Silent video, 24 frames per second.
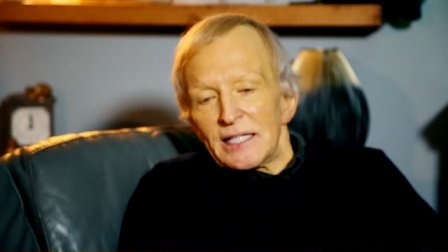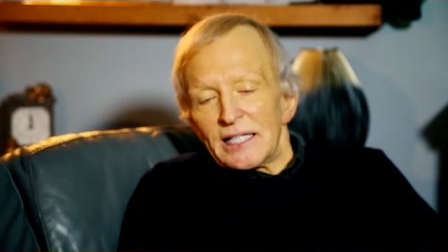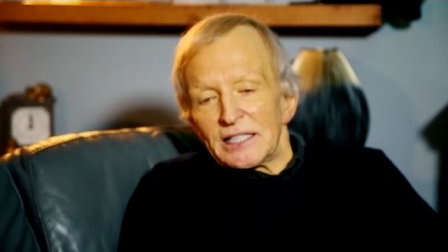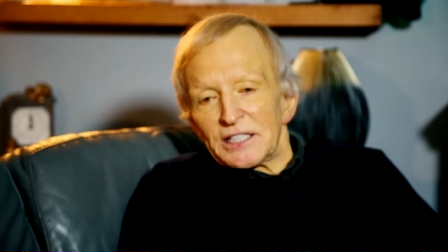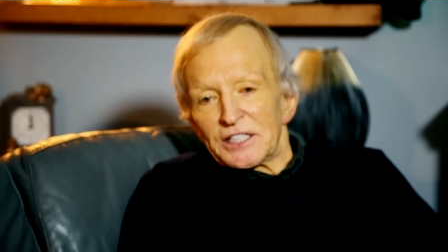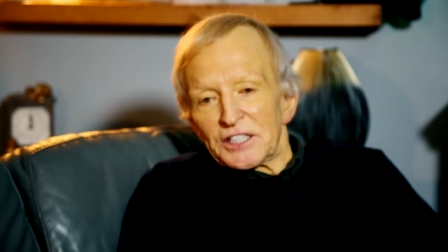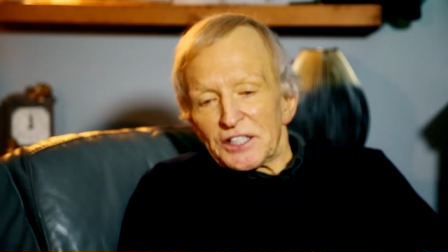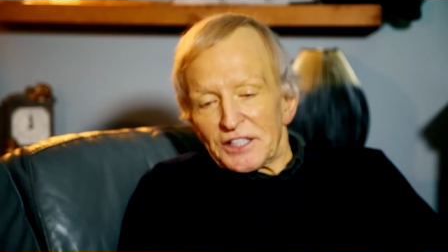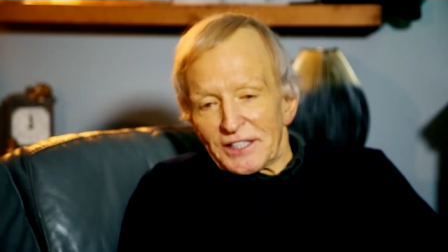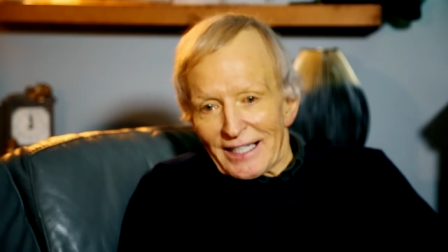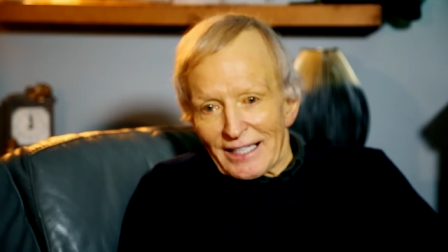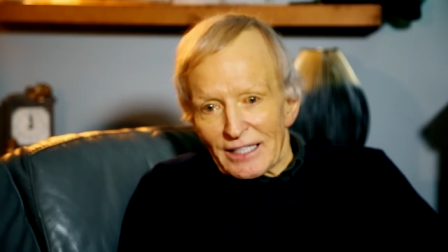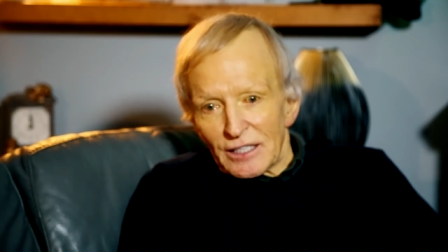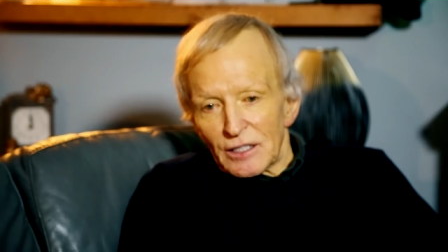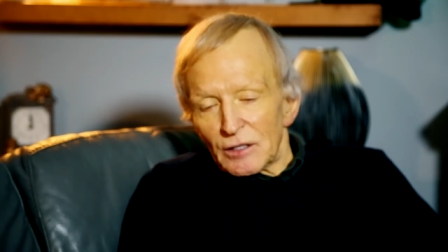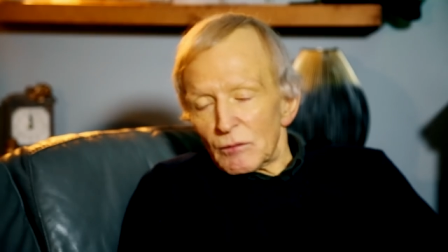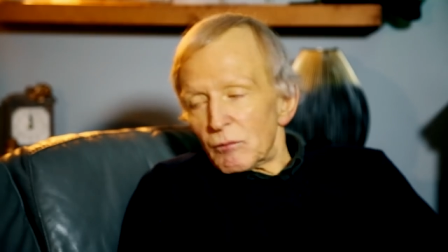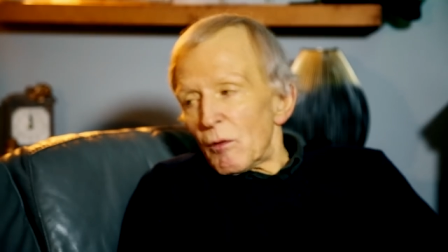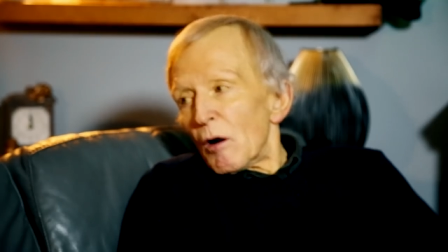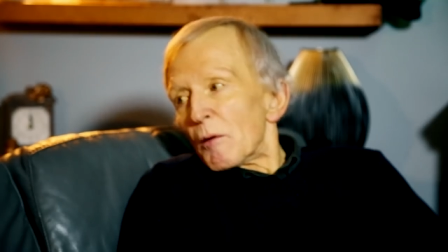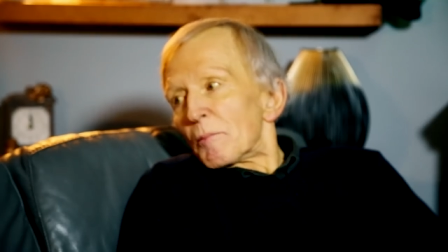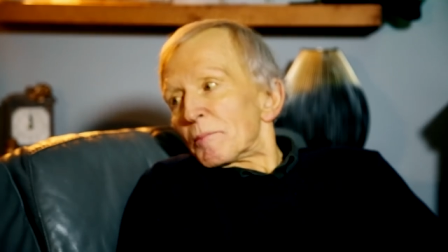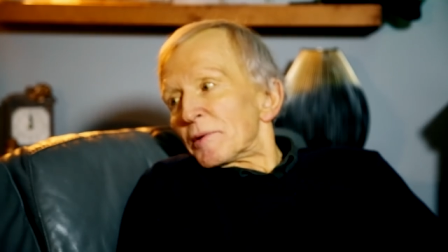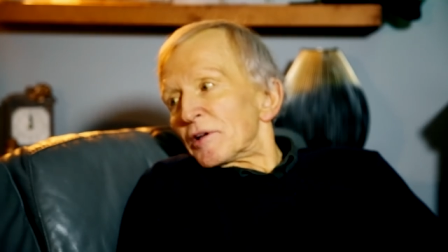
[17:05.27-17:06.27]
it
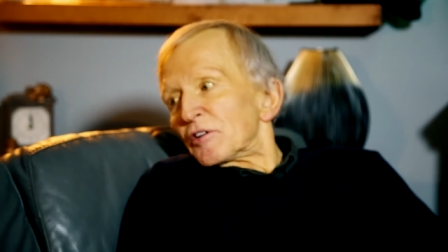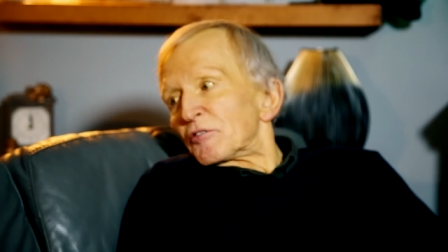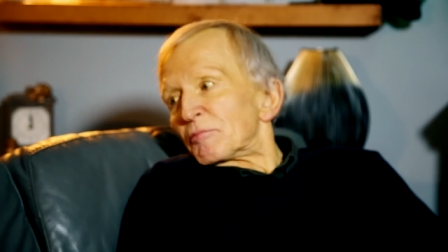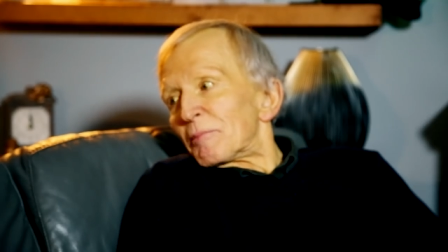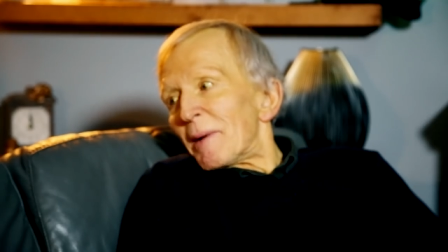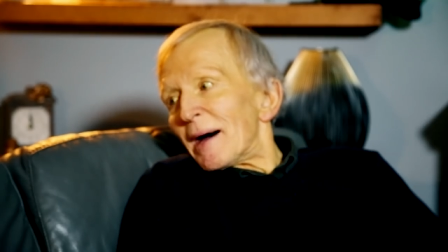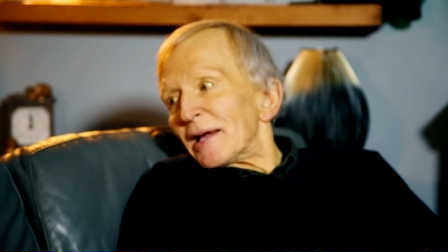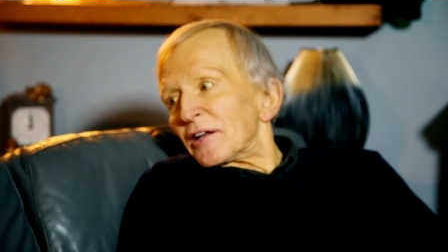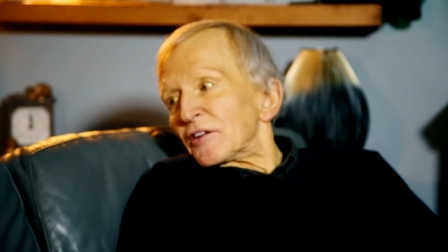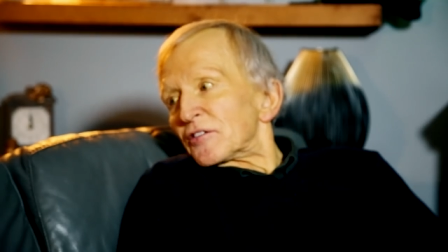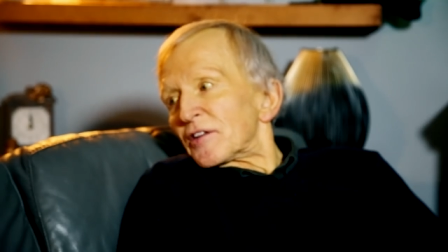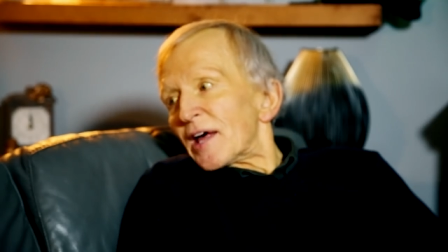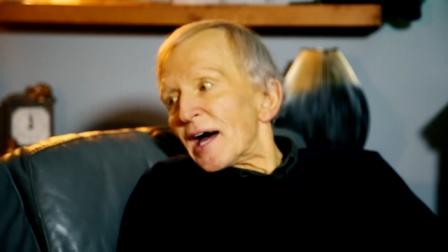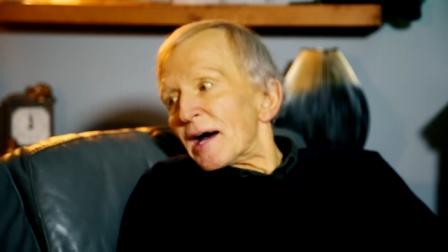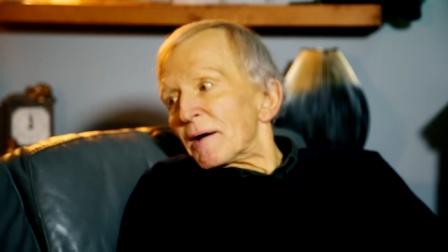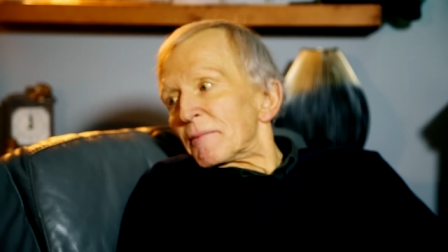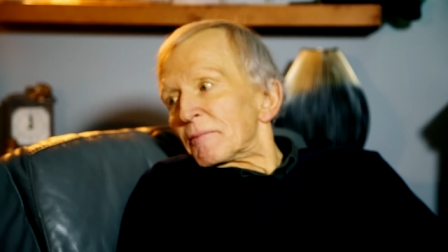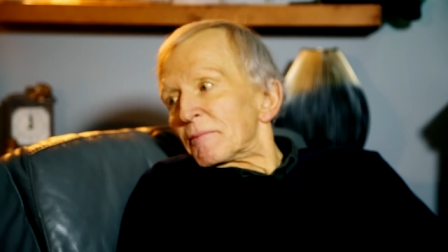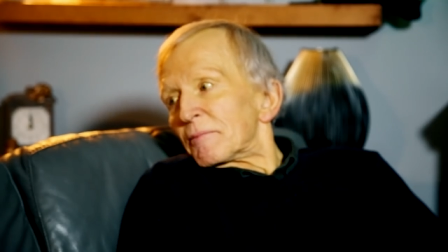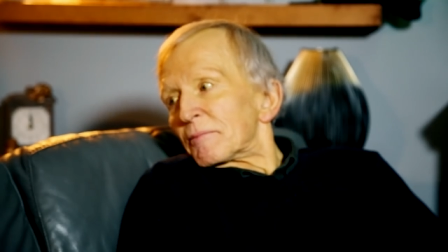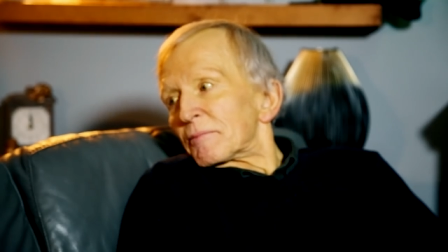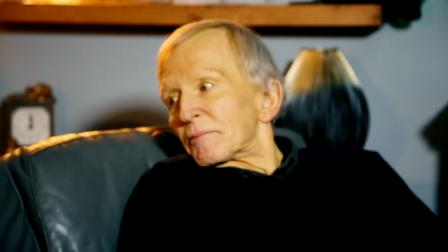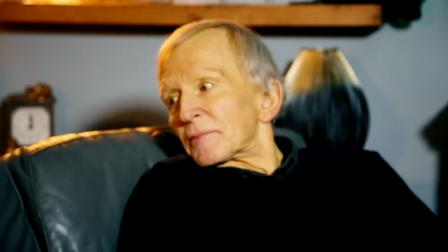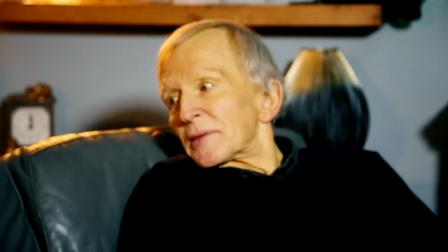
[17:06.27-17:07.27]
still won't be as bad as
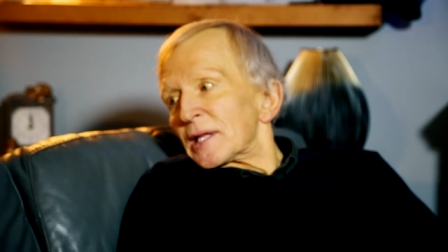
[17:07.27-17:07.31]
that.